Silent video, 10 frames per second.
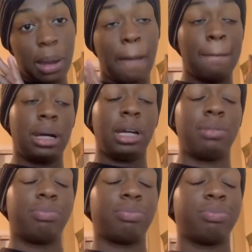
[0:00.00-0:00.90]

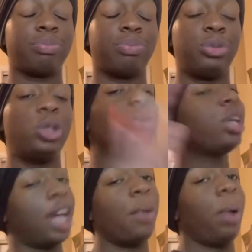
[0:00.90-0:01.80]
but you can
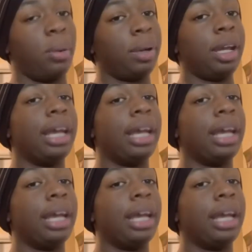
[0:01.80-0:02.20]
get away with it.